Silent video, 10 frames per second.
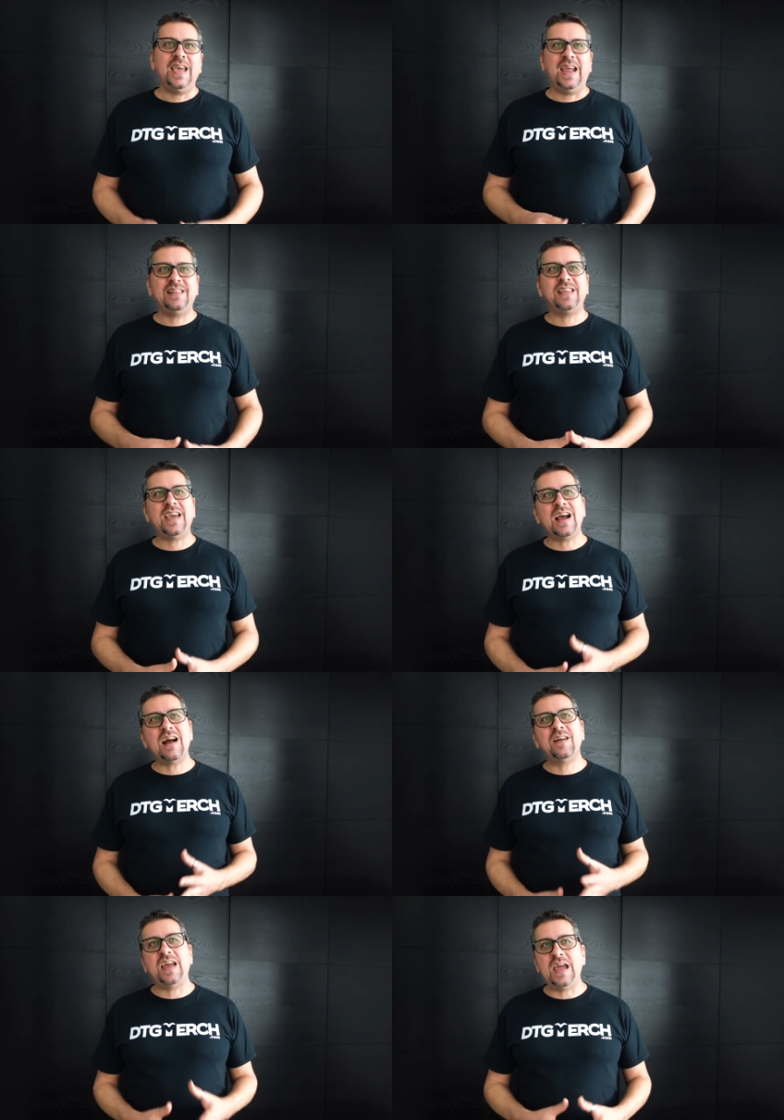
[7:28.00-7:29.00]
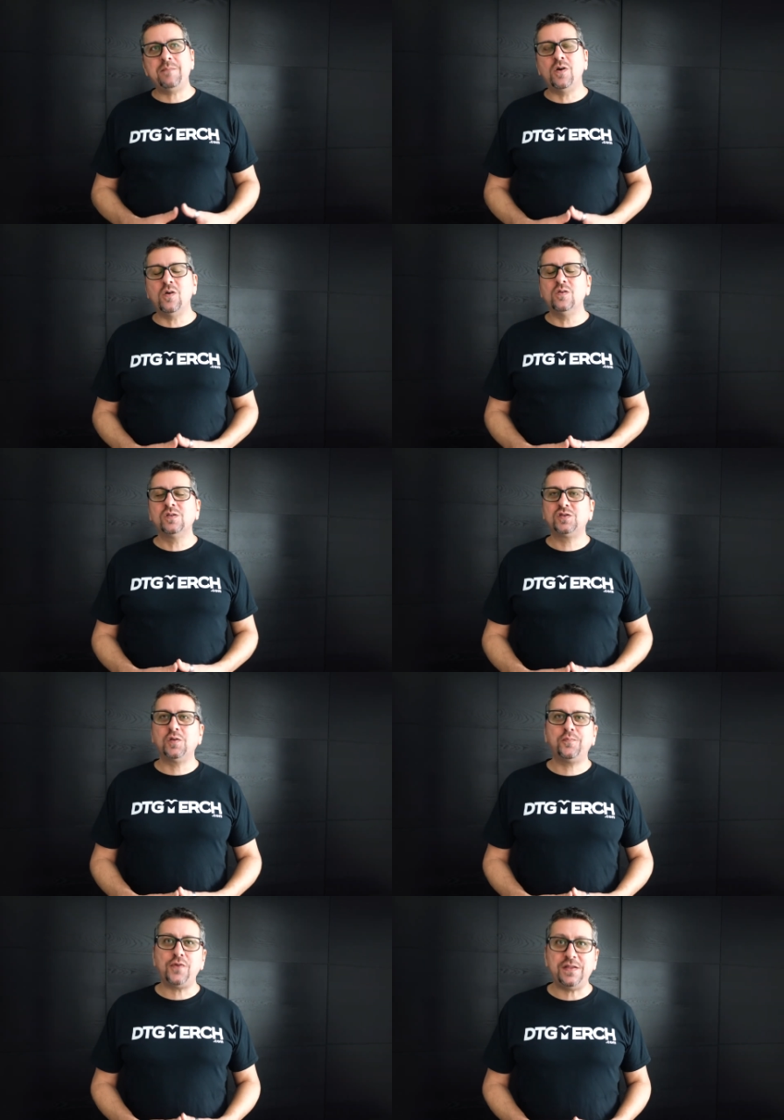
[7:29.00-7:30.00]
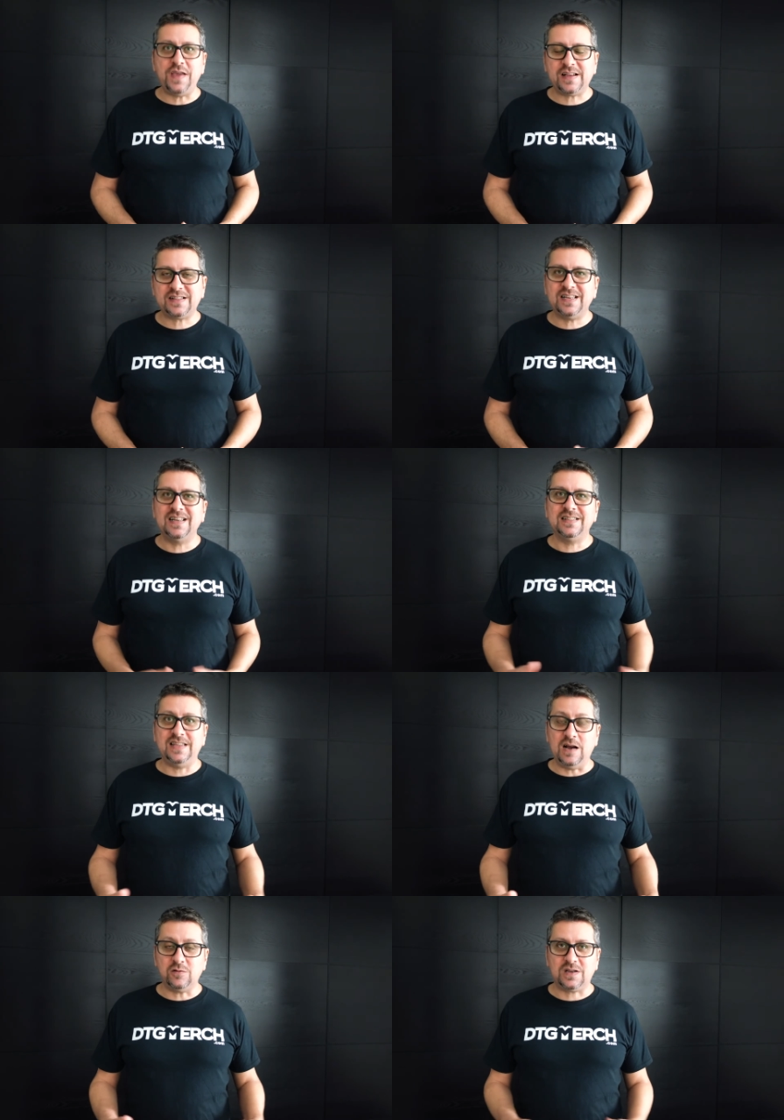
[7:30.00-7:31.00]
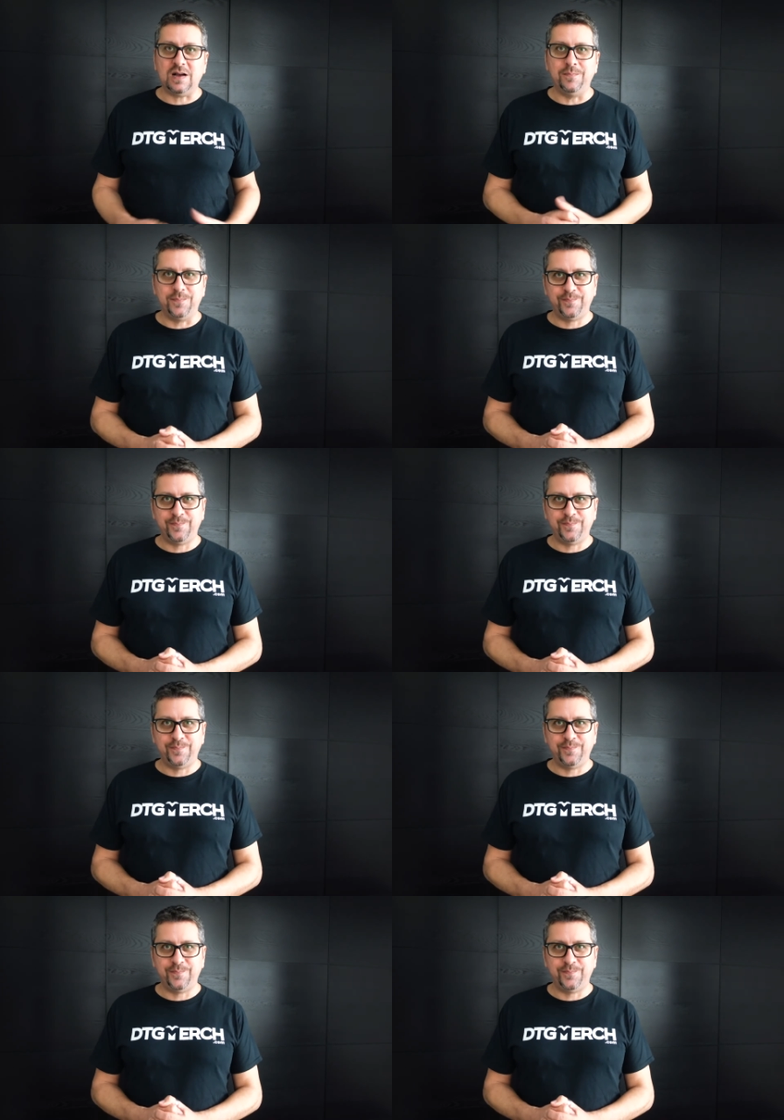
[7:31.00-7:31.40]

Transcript: and they are able to predict the outcome.